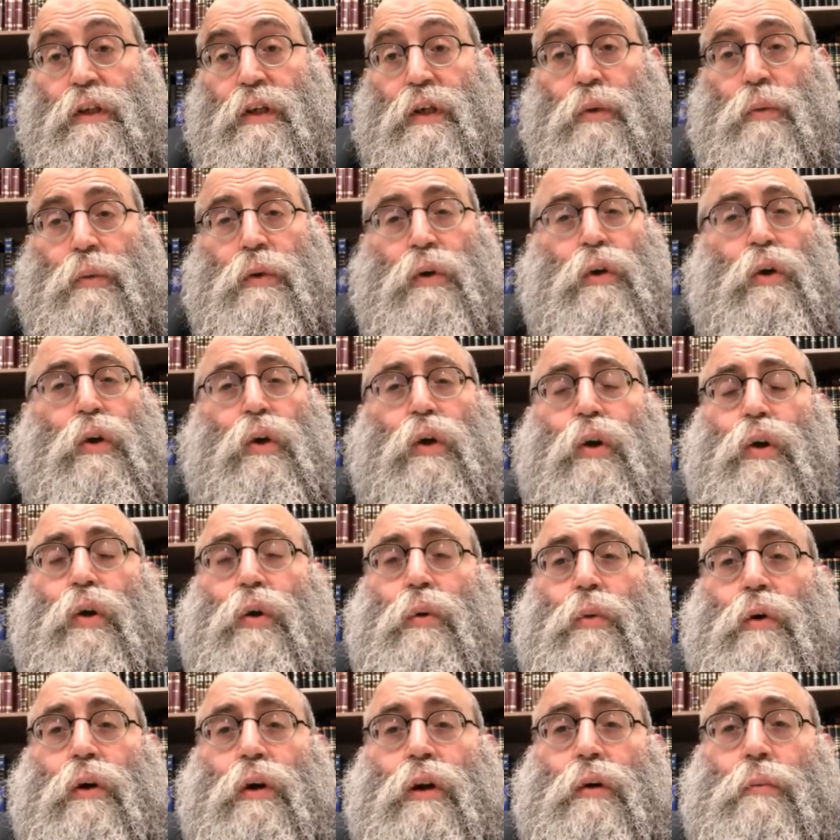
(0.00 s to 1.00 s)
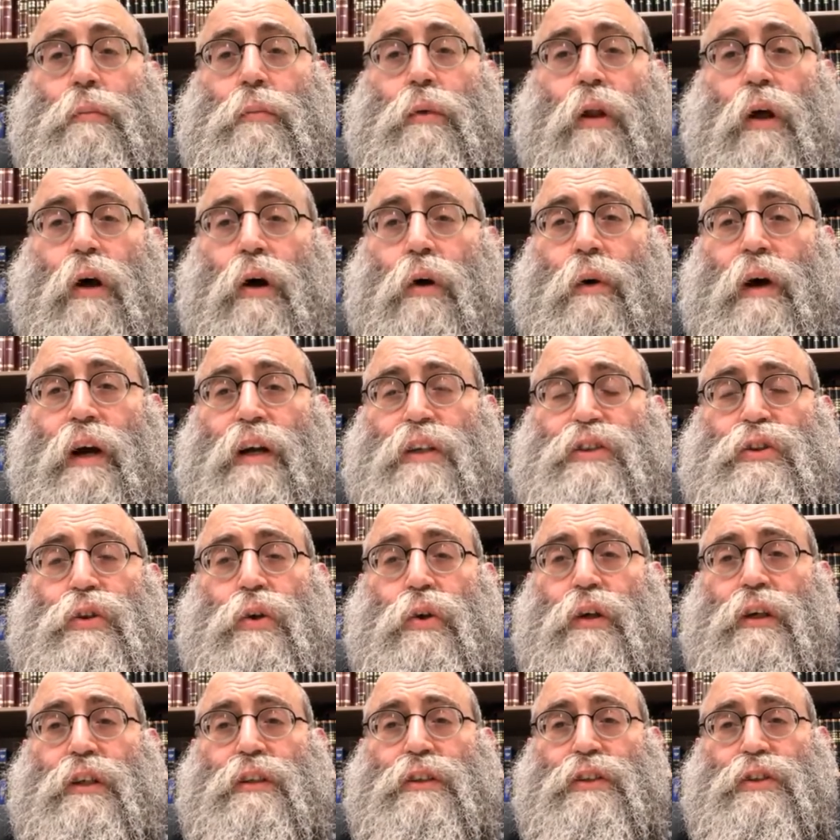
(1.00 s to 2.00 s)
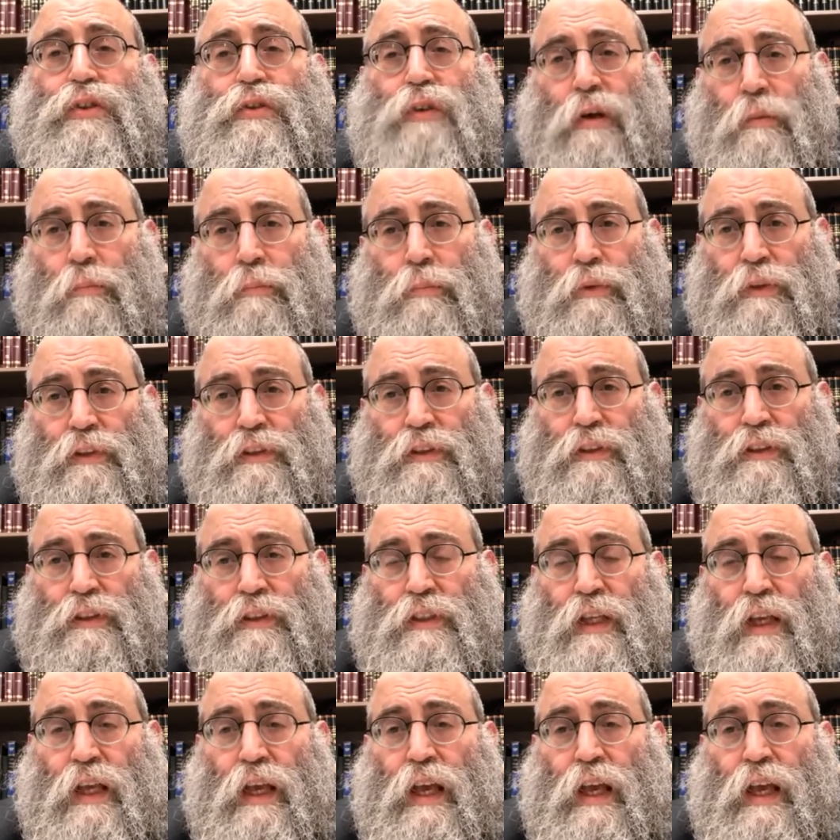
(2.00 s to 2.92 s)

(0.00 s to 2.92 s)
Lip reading: we all want to blow our joyous trumpets